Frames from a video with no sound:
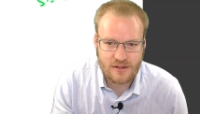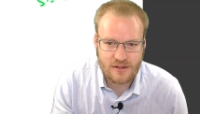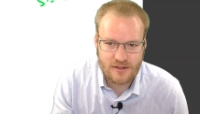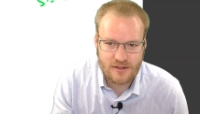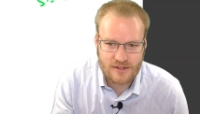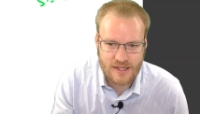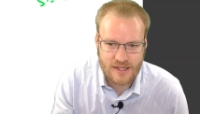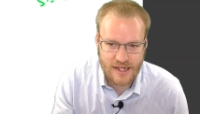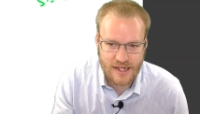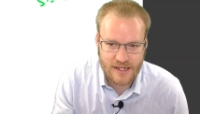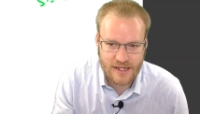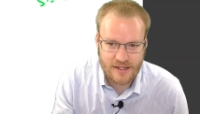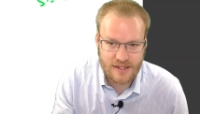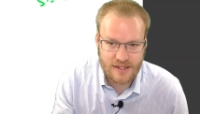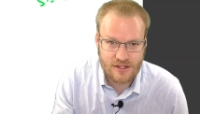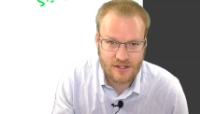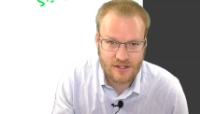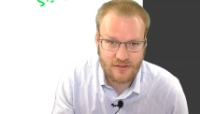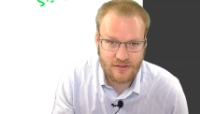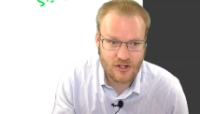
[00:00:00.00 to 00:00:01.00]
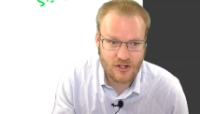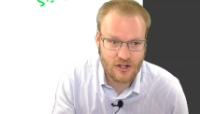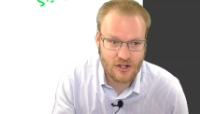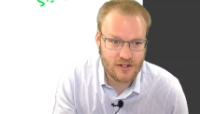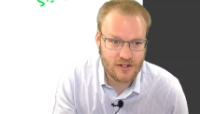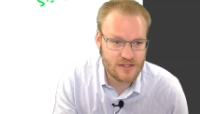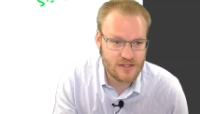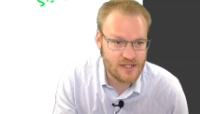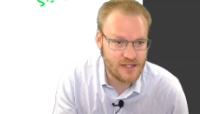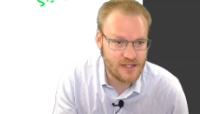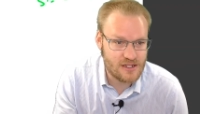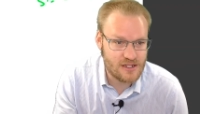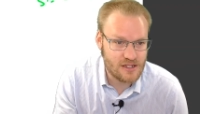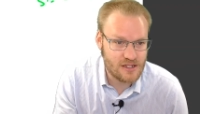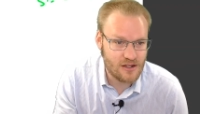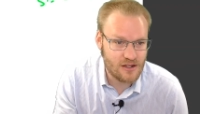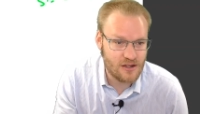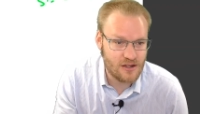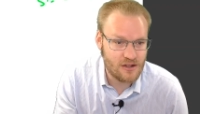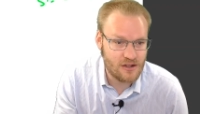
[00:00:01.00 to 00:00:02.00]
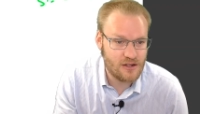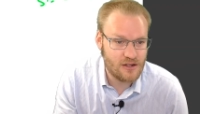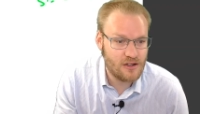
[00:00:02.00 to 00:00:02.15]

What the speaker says: sine theta over cos theta,